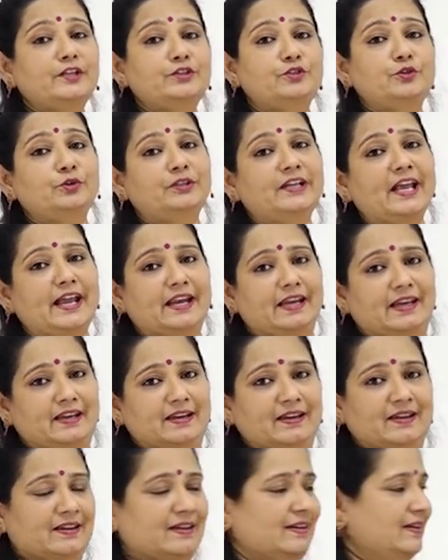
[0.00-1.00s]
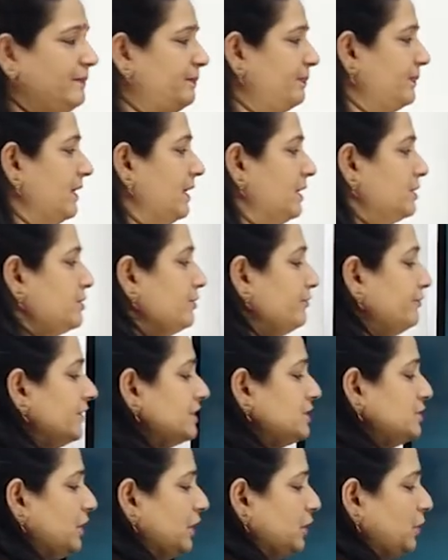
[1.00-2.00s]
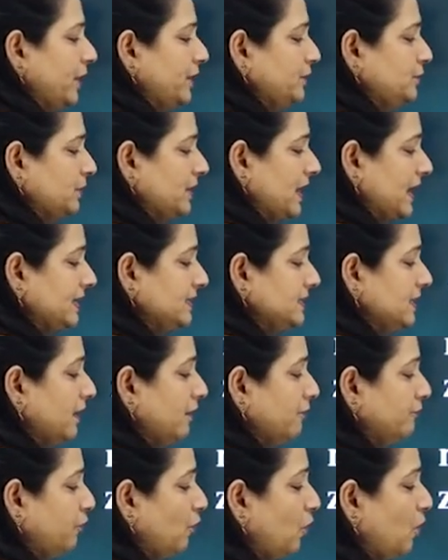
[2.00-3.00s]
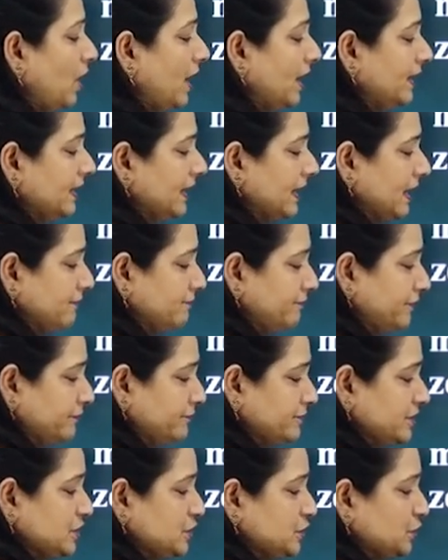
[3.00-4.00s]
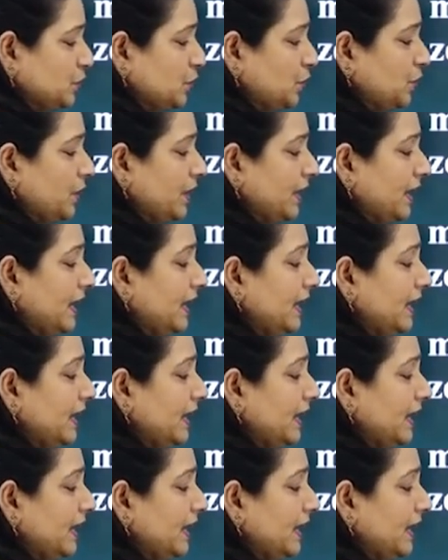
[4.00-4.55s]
into 10. So, first you are going to write 452